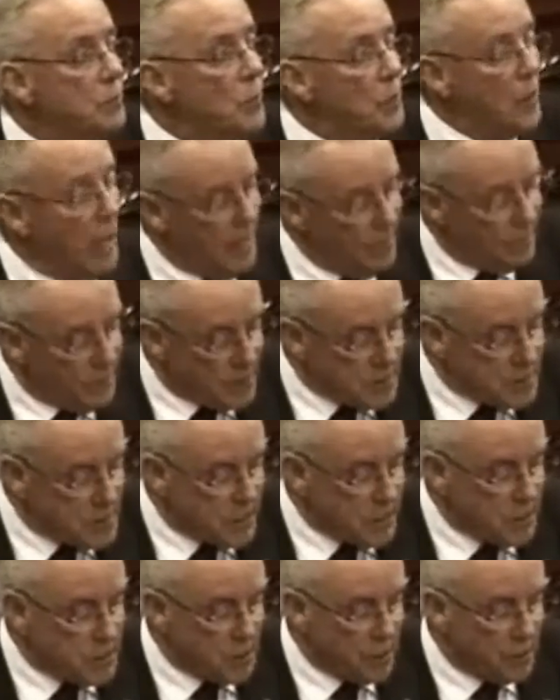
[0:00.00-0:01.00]
for
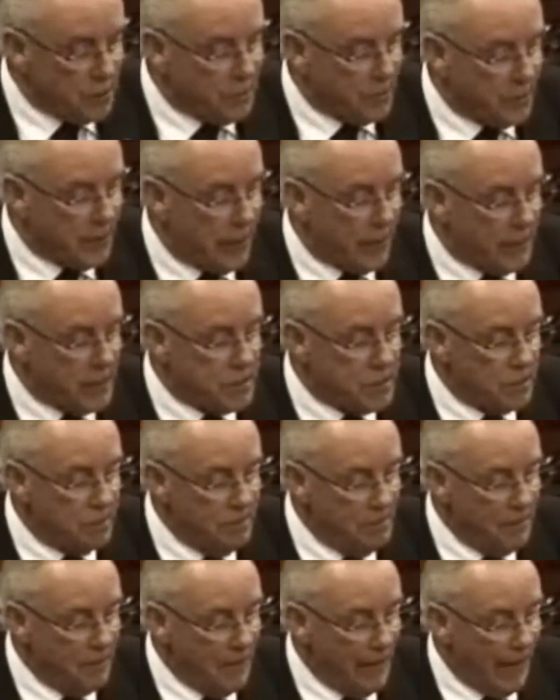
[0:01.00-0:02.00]
FSC
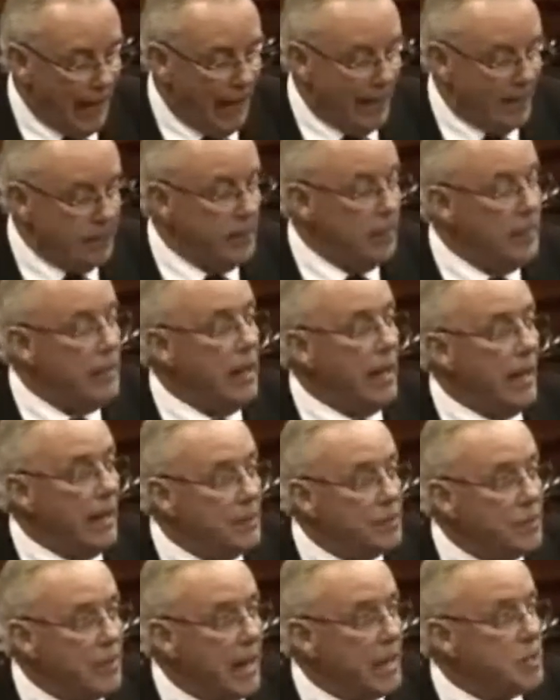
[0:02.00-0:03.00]
certification and in
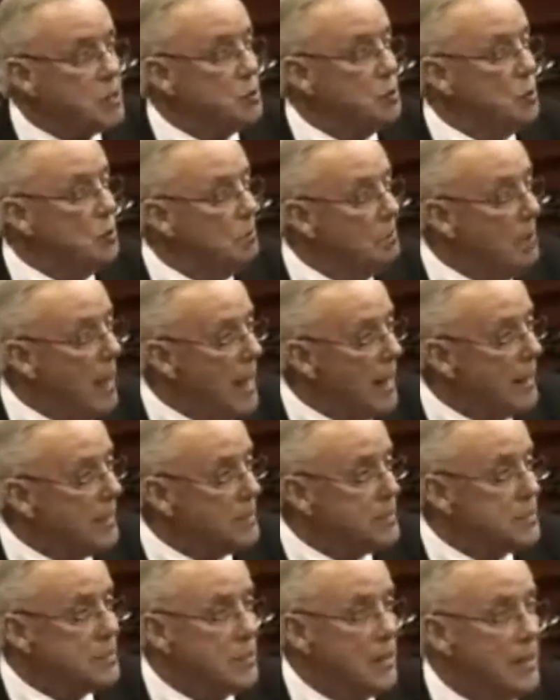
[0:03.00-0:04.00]
international
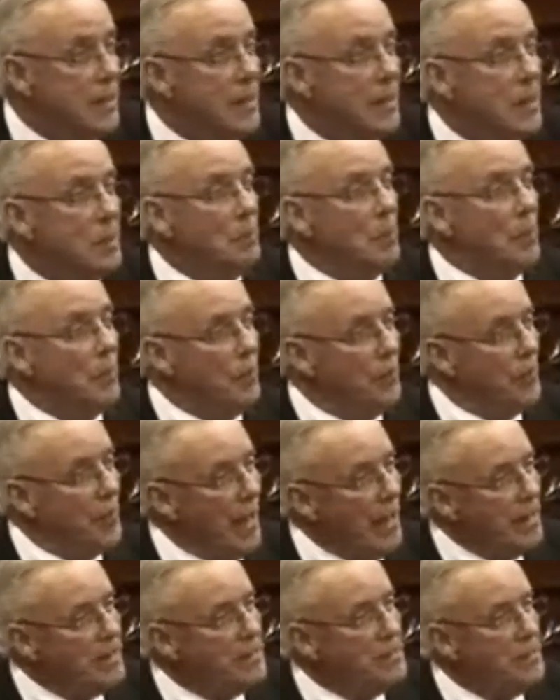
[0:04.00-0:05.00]
markets. But
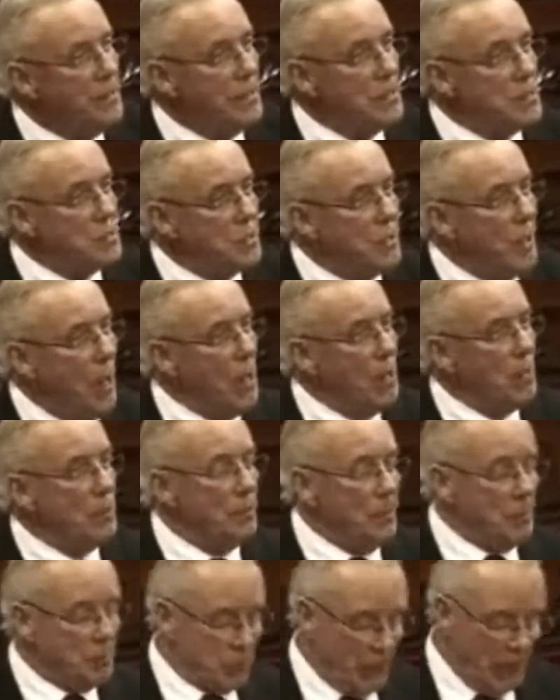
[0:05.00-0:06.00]
that is going to
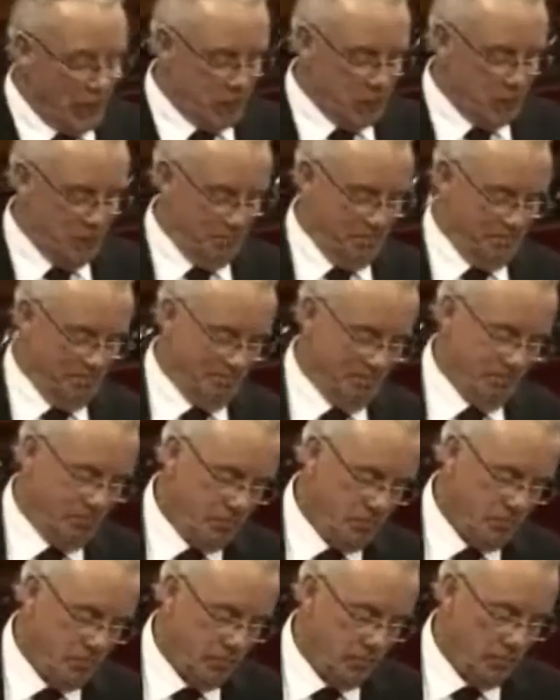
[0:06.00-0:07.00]
be trashed.
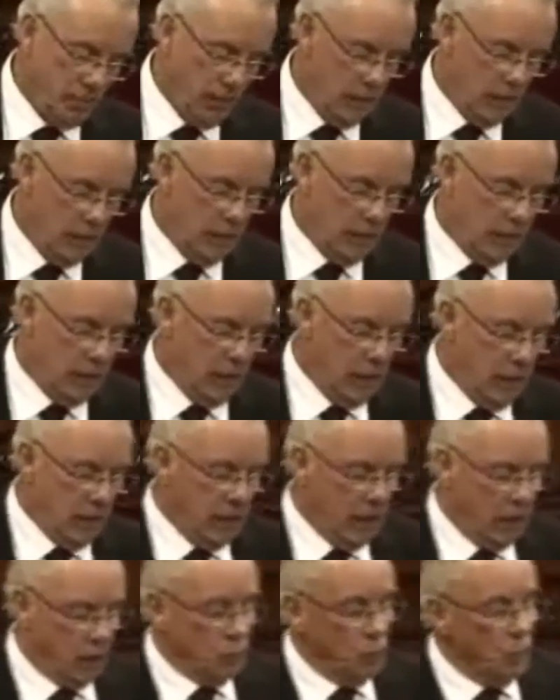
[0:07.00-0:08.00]

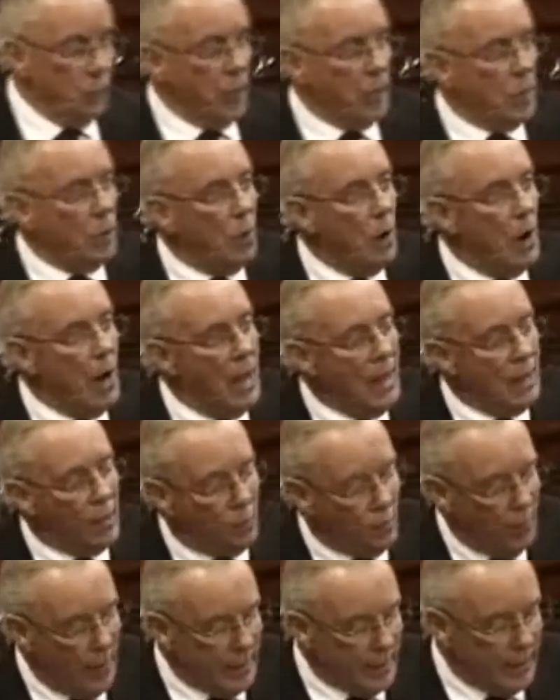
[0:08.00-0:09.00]
It will require
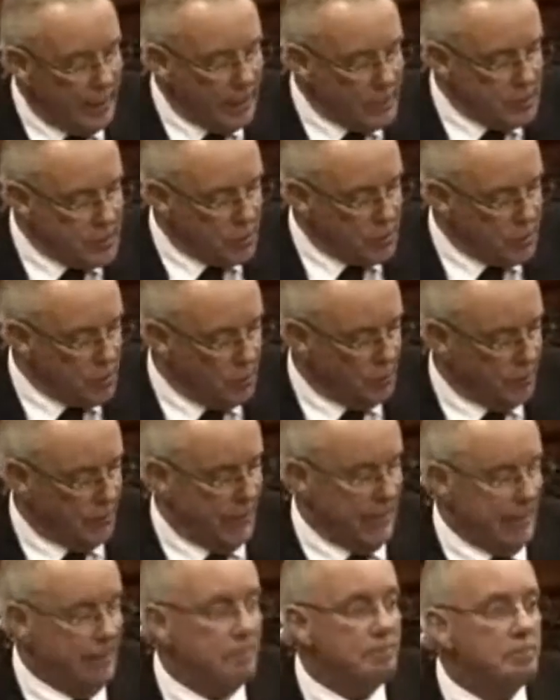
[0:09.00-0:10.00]
great
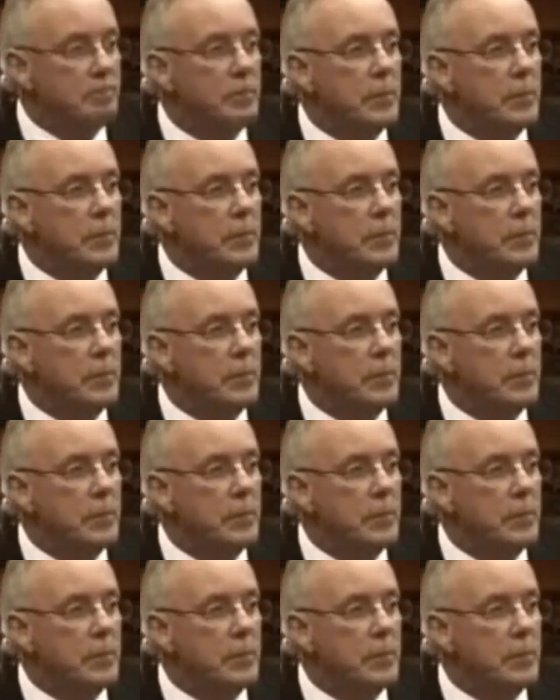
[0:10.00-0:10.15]
ingenuity